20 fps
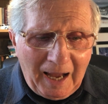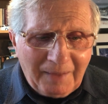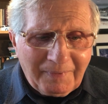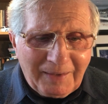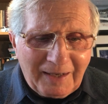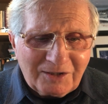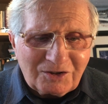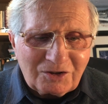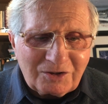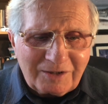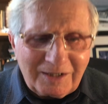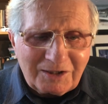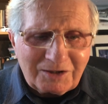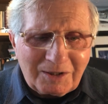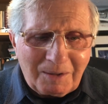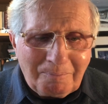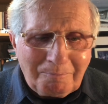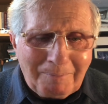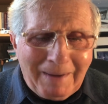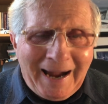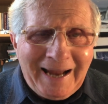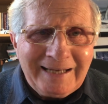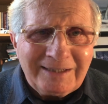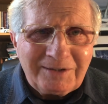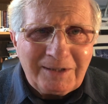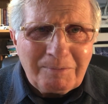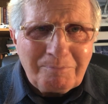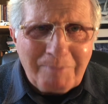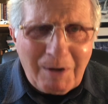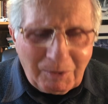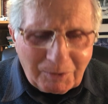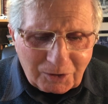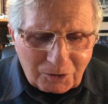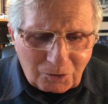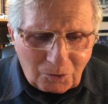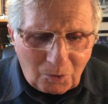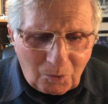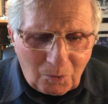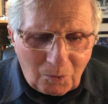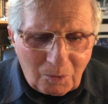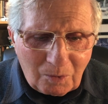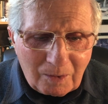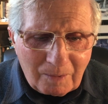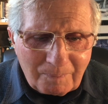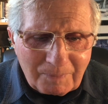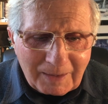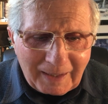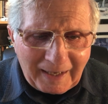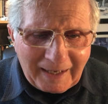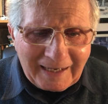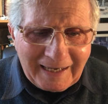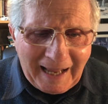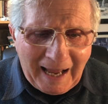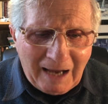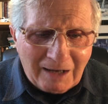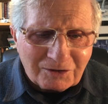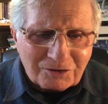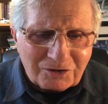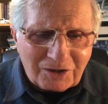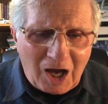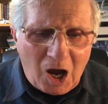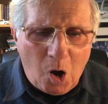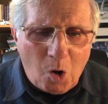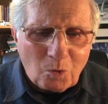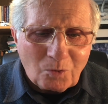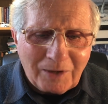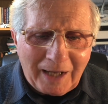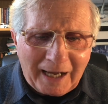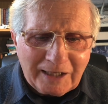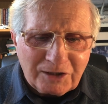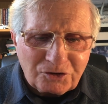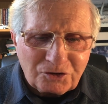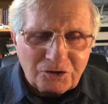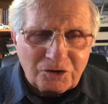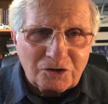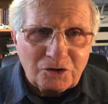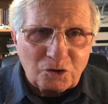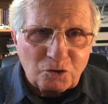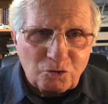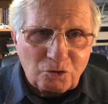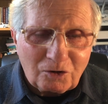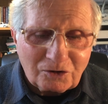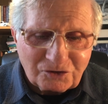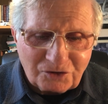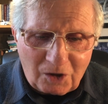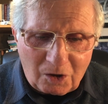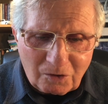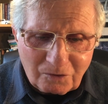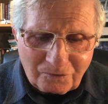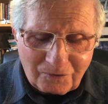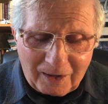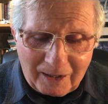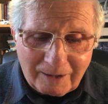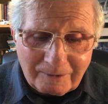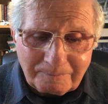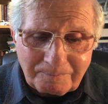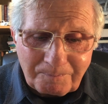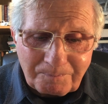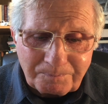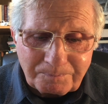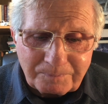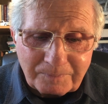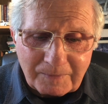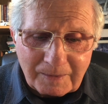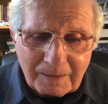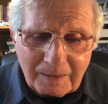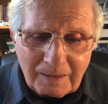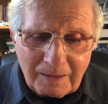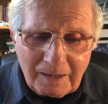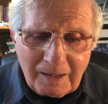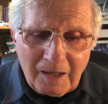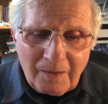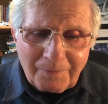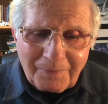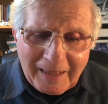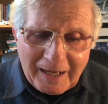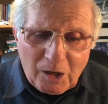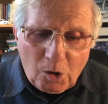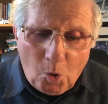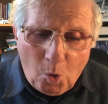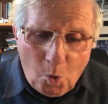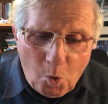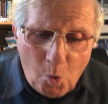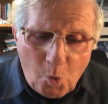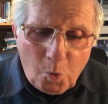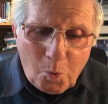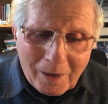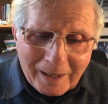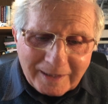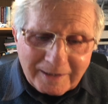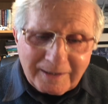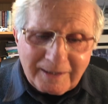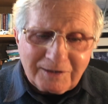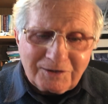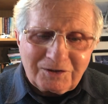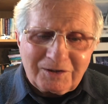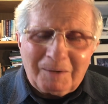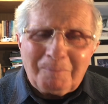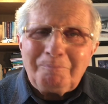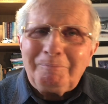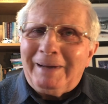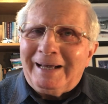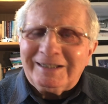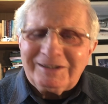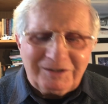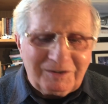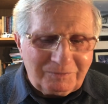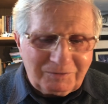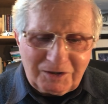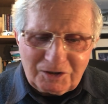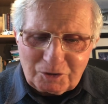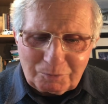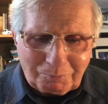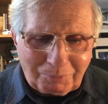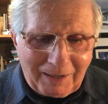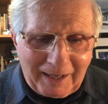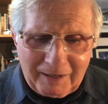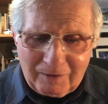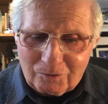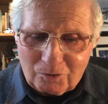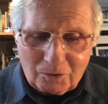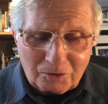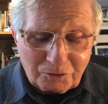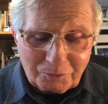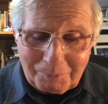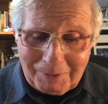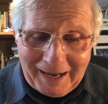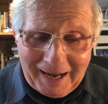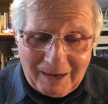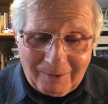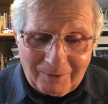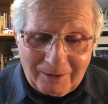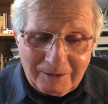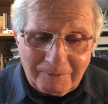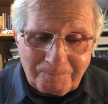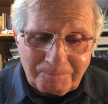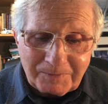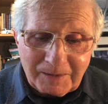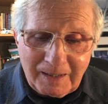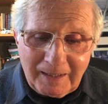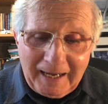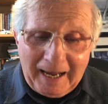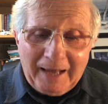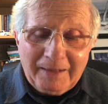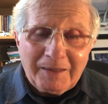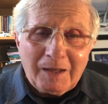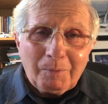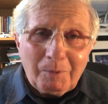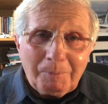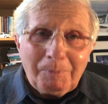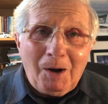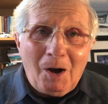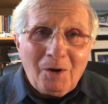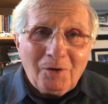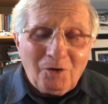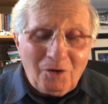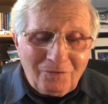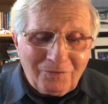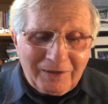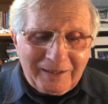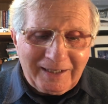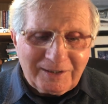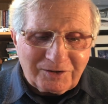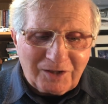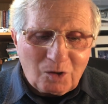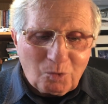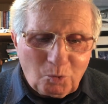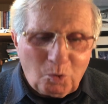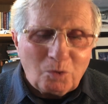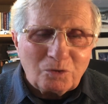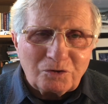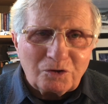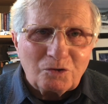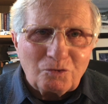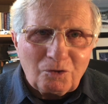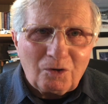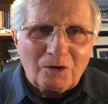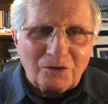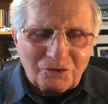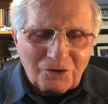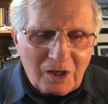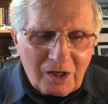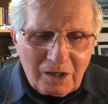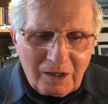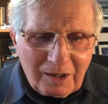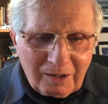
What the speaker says: And this amazing miracle allows the whole nation to cross over. They all witnessed a massive display of God's power, and they were part of it as they walked across